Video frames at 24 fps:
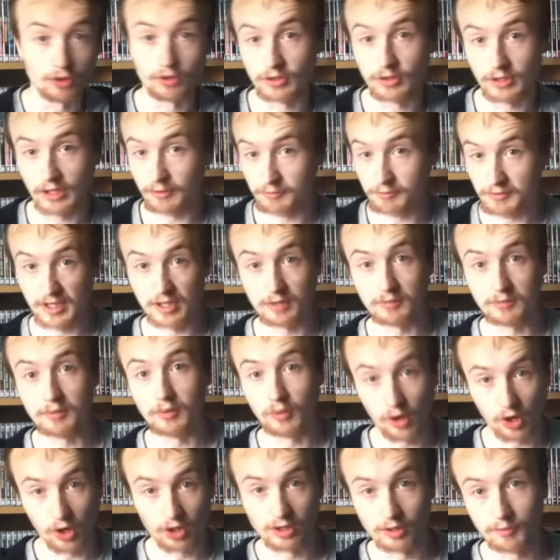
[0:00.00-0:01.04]
longer
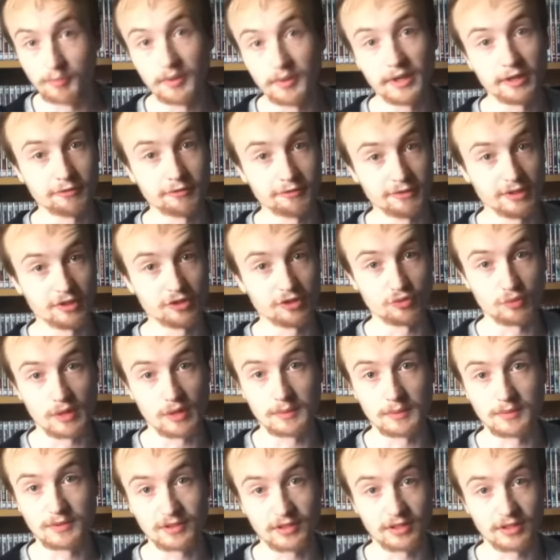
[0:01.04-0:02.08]
available on the Big Finish
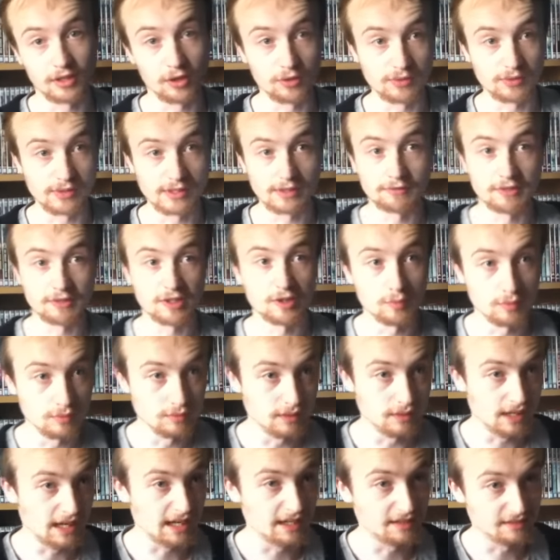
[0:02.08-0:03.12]
website, only
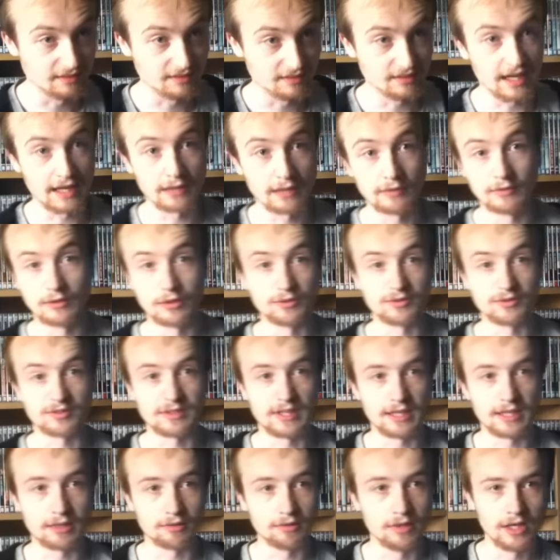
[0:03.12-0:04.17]
available as
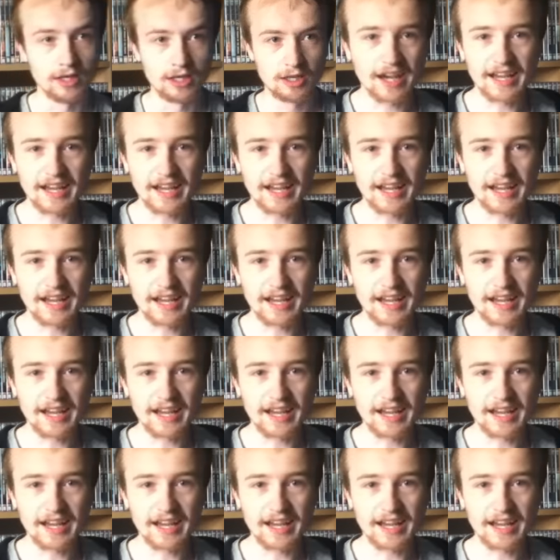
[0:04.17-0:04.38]
downloads now.